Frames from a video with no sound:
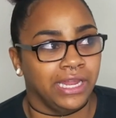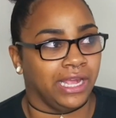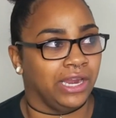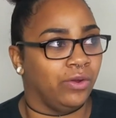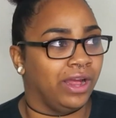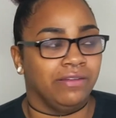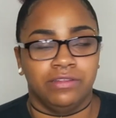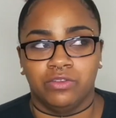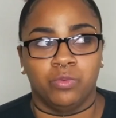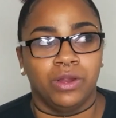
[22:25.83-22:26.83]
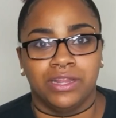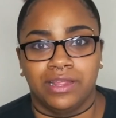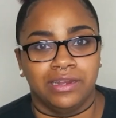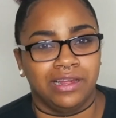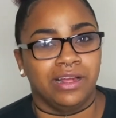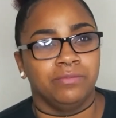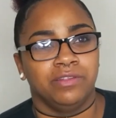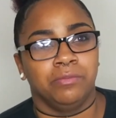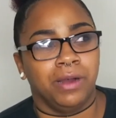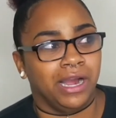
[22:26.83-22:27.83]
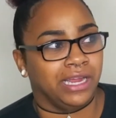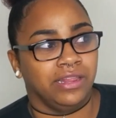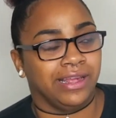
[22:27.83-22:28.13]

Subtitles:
Like, I don't have this one thing that comes to mind.